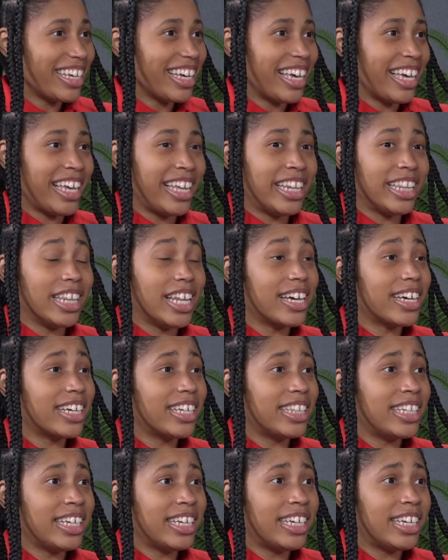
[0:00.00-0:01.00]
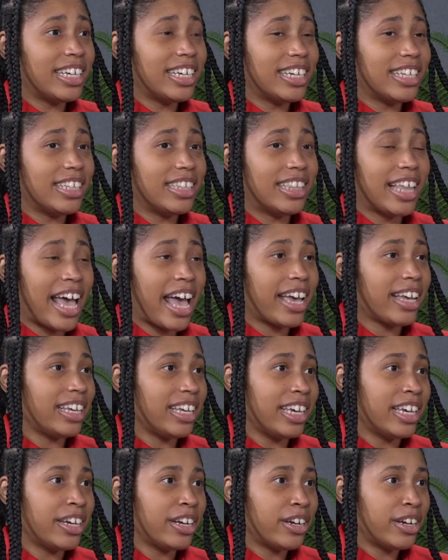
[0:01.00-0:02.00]
And luckily that
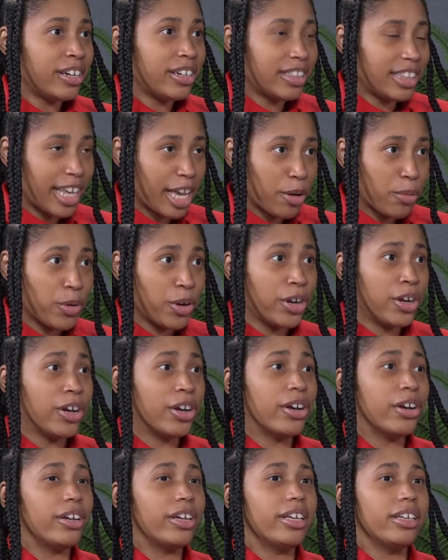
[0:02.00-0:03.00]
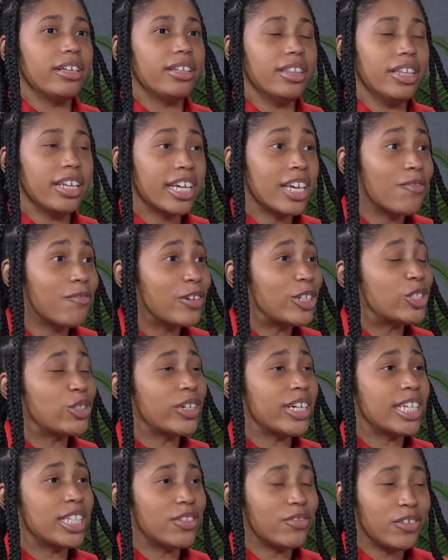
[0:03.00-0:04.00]
year they were looking for
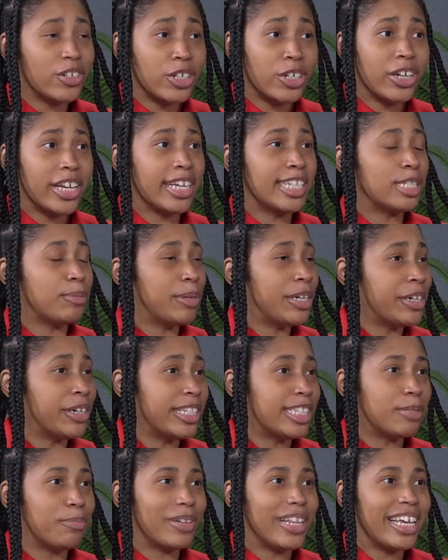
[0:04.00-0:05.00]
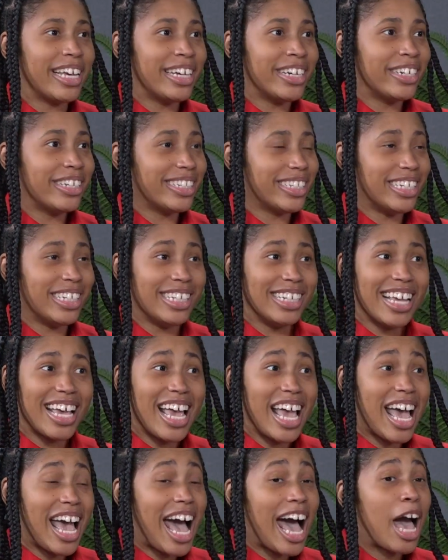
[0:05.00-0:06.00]
transfer experienced players and
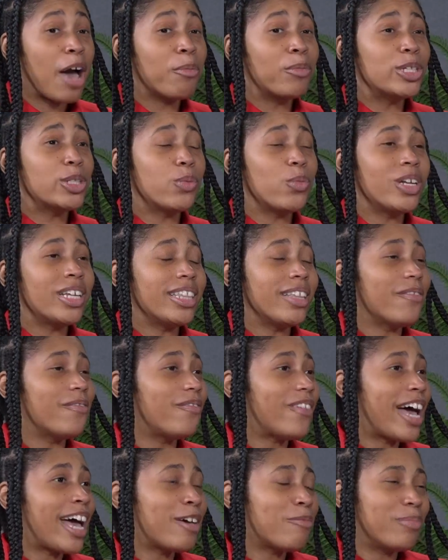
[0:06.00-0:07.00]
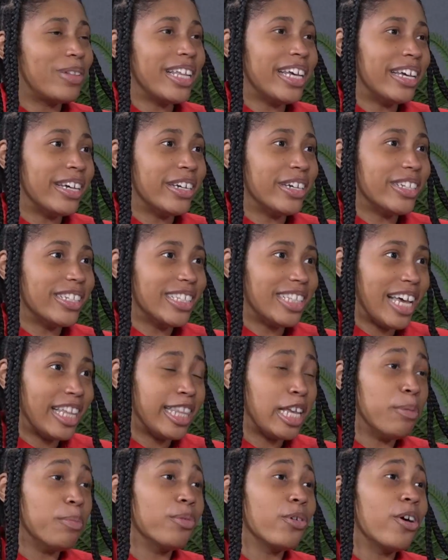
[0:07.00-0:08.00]
I was one of the five players that
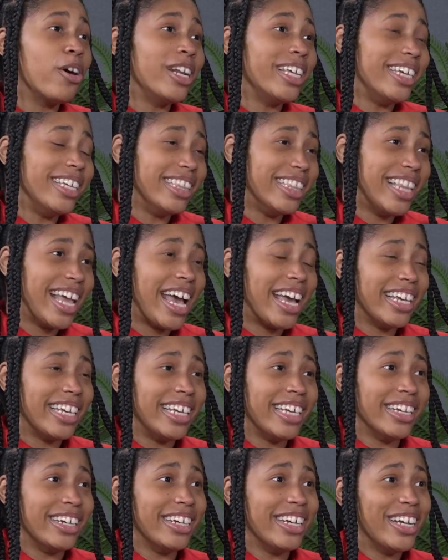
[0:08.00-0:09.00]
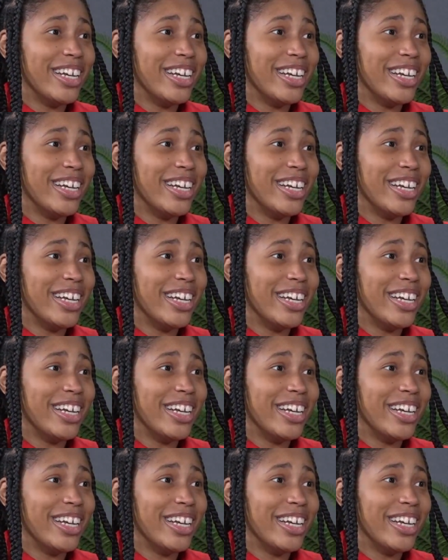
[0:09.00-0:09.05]
they brought in that year.